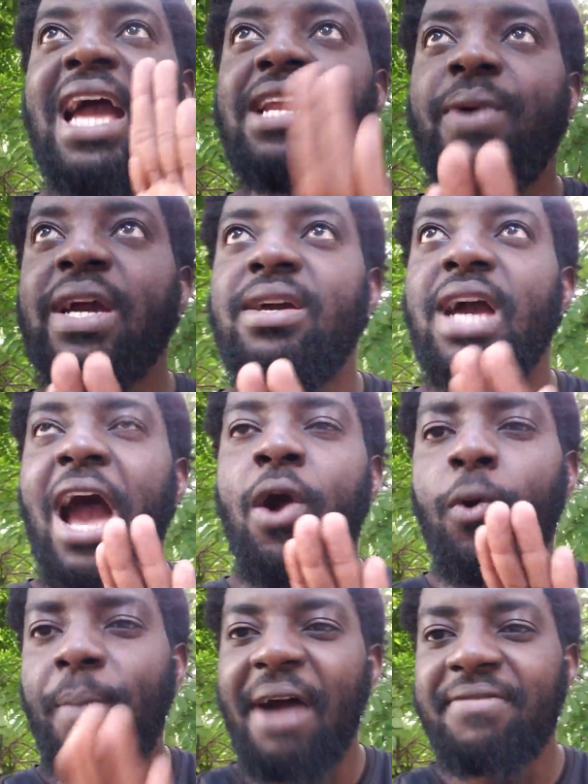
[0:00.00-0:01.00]
Anyway, I
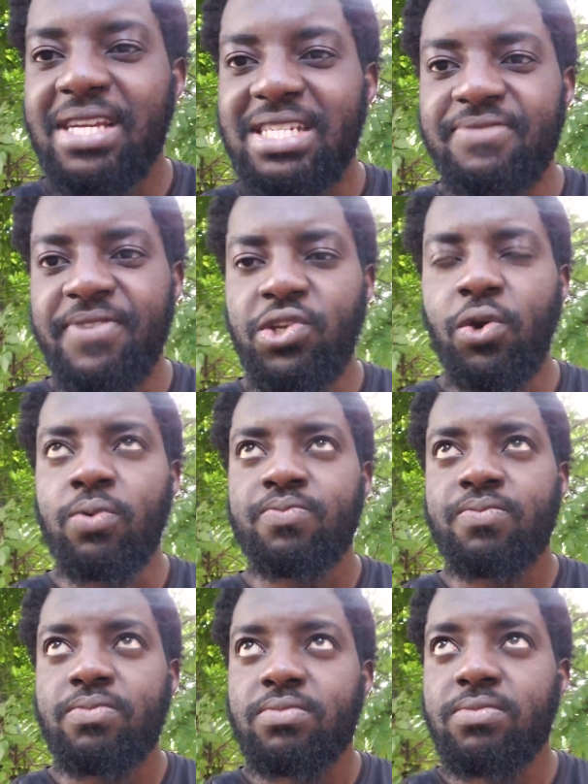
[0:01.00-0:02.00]
hope after this video,
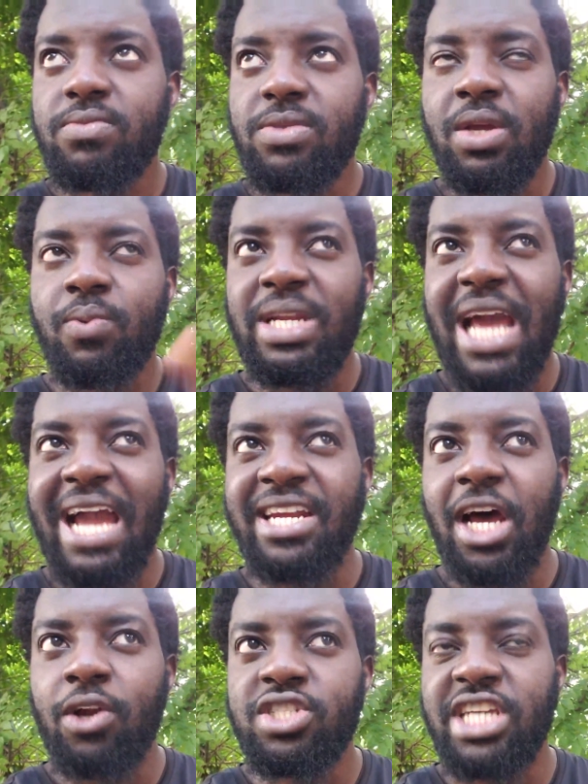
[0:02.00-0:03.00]
with the
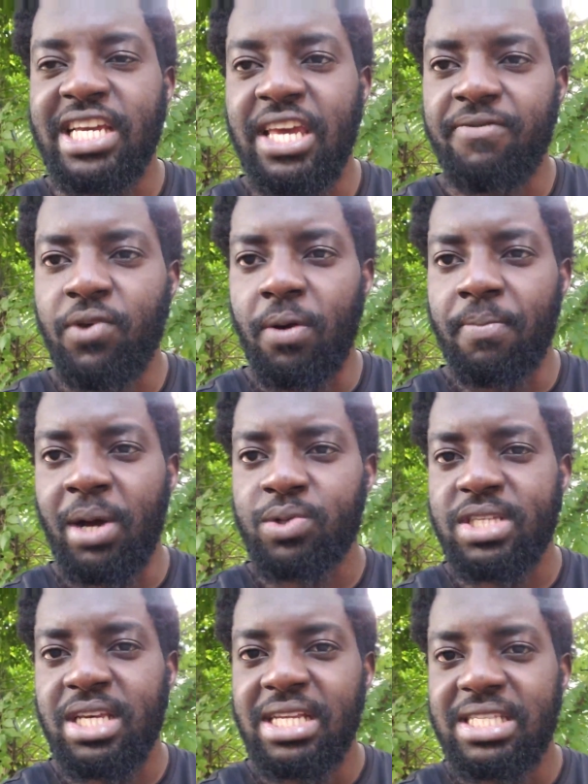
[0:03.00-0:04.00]
analogy I gave you
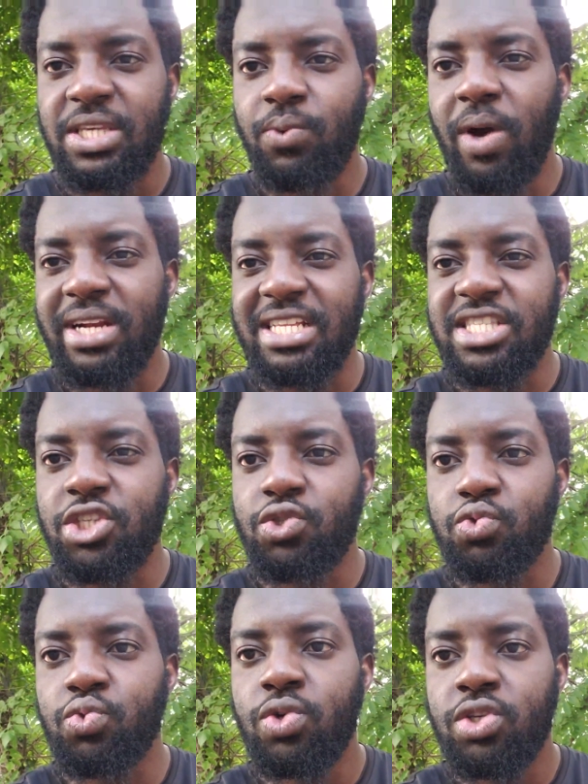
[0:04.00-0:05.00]
about T1 and
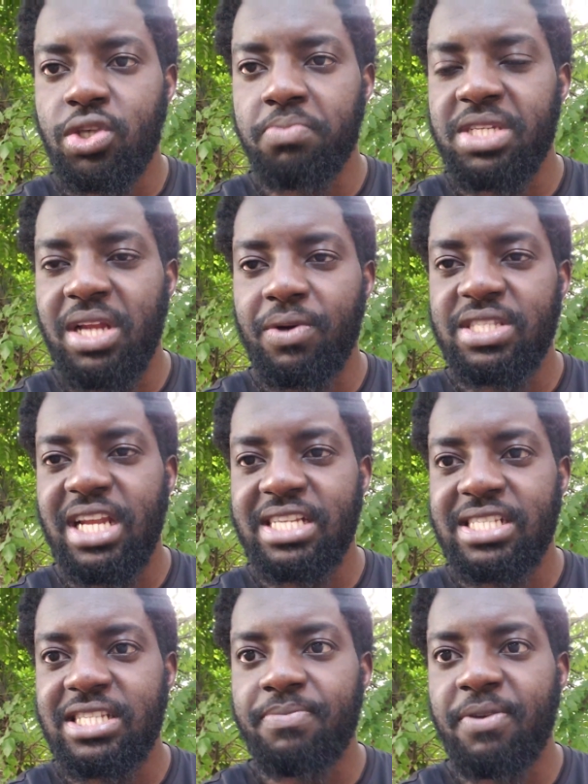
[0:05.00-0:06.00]
T2, something that wasn't
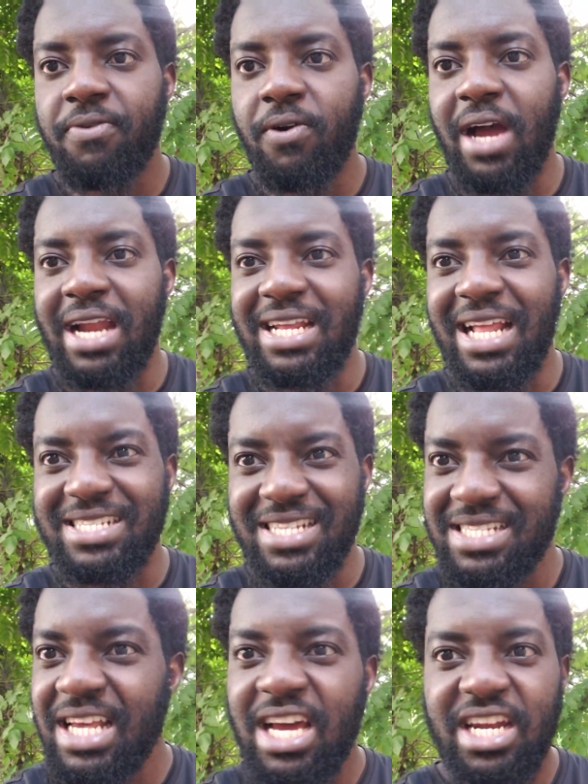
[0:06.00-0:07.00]
existing before and it
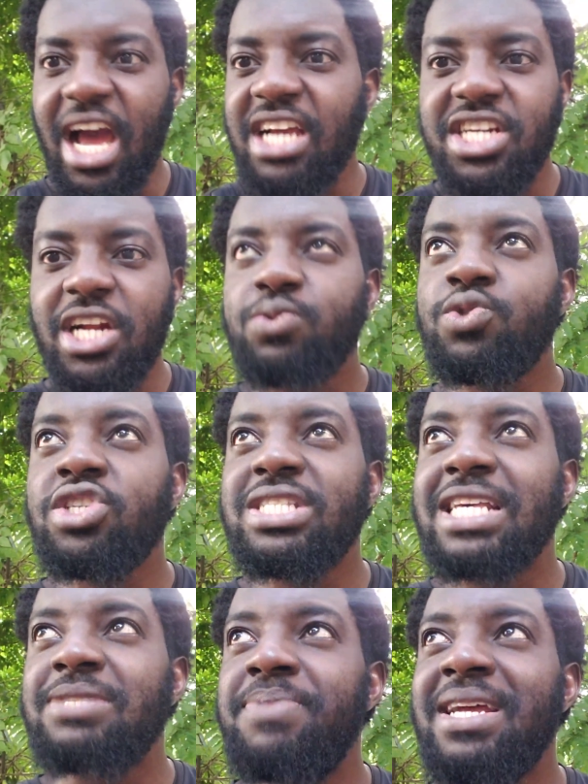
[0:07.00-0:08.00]
exists, the Asharites will
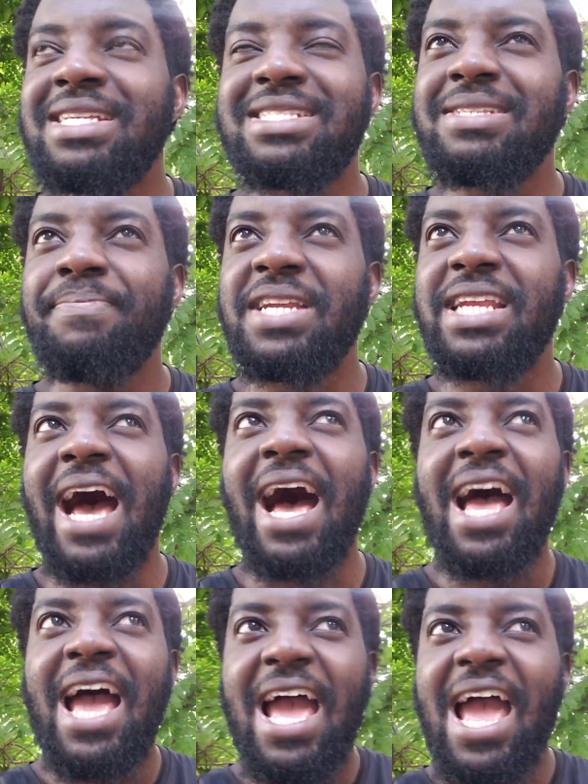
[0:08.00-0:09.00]
just explain it simply
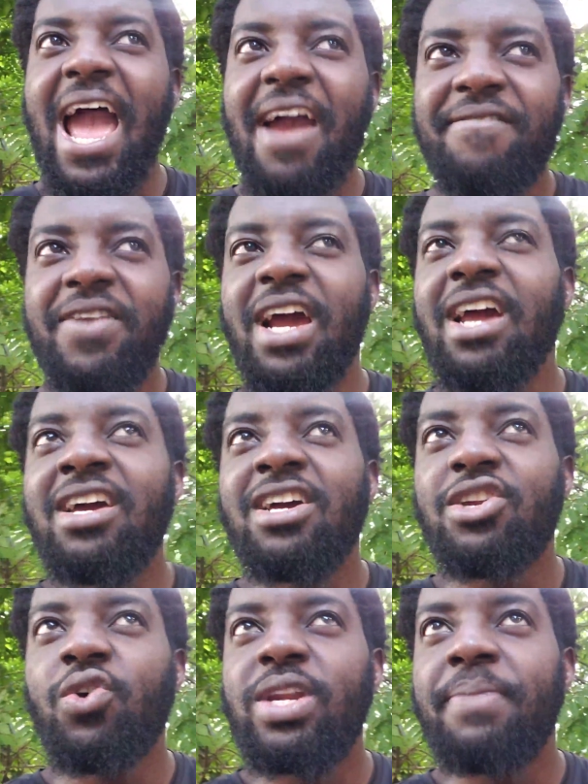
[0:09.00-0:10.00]
that
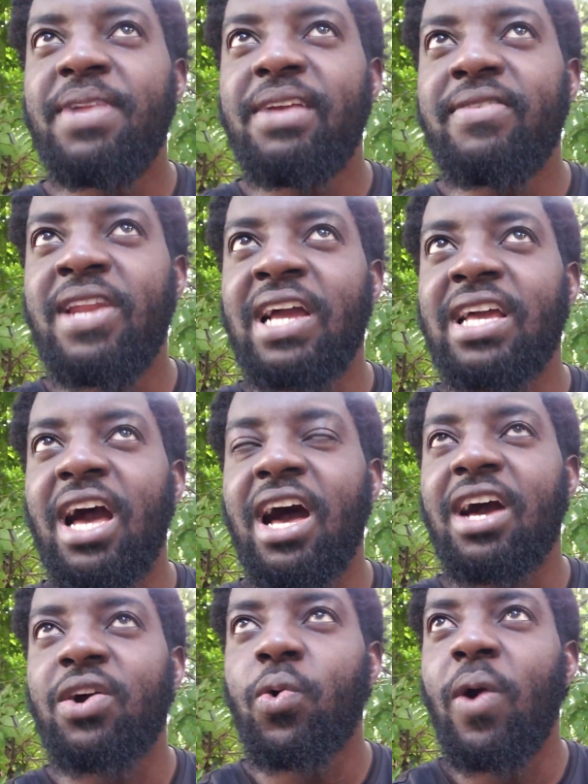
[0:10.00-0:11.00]
they believe in like
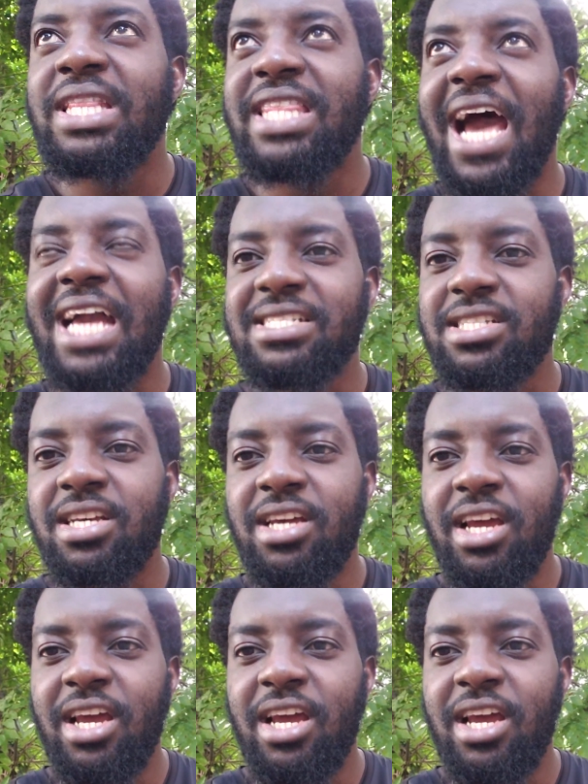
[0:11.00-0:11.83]
quantized.